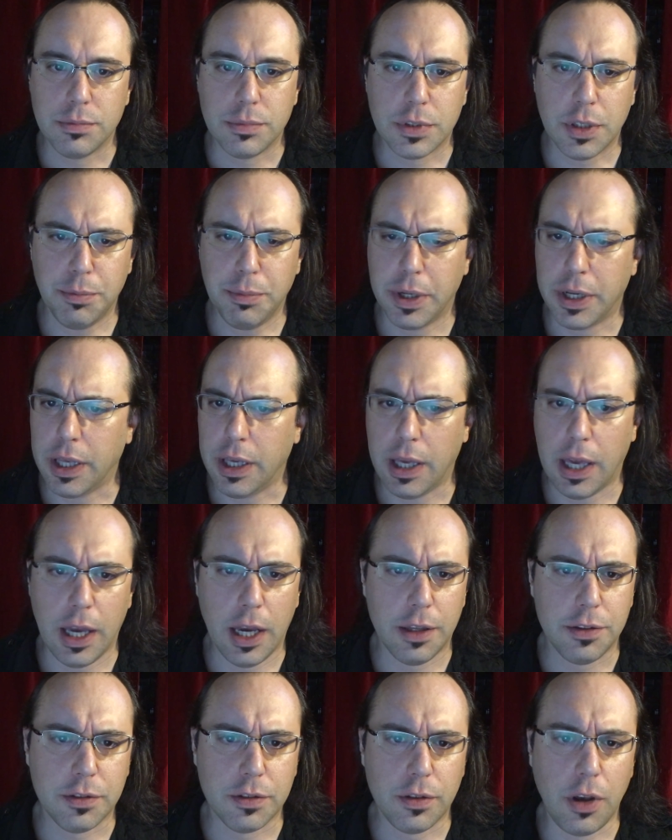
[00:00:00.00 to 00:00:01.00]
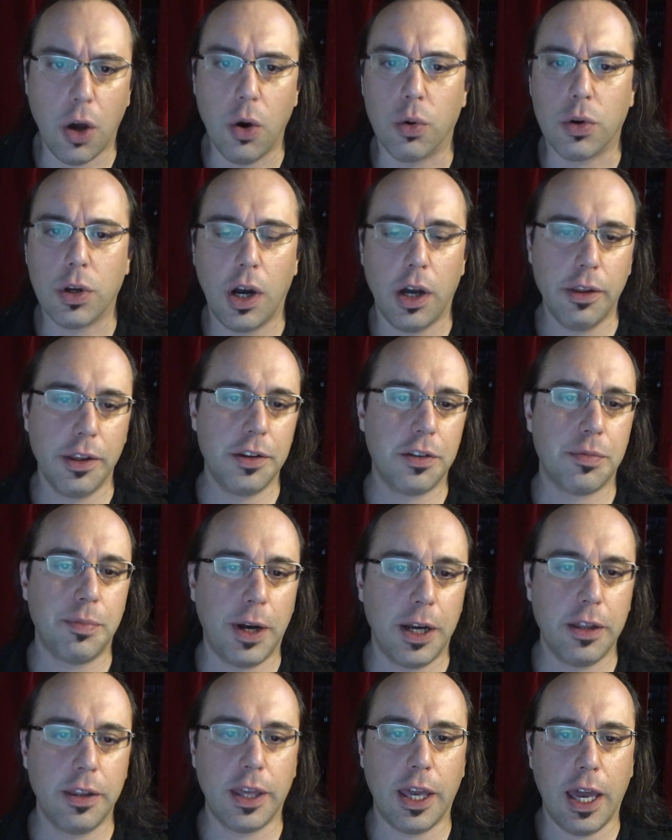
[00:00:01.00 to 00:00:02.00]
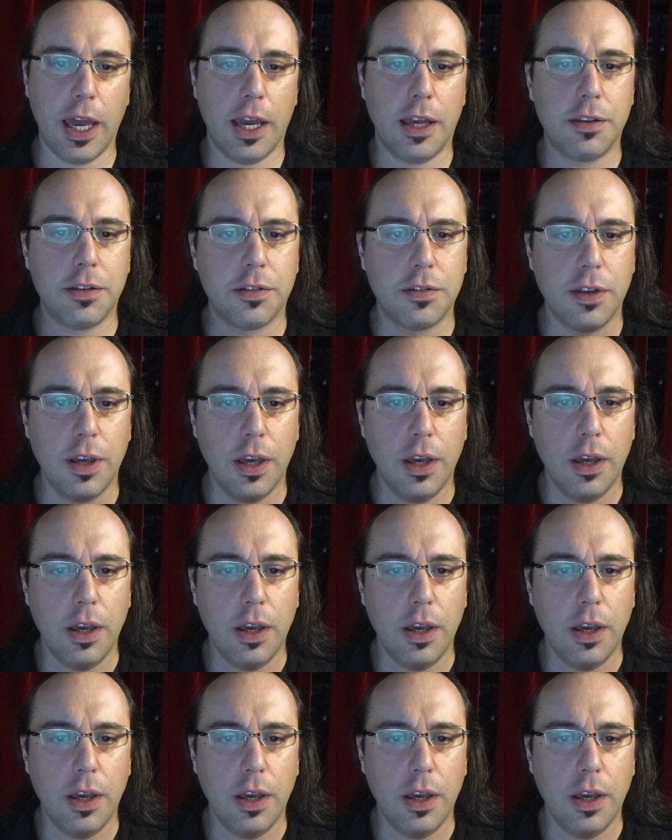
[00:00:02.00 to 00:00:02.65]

Somebody asks, oh, Colin Smiley asks,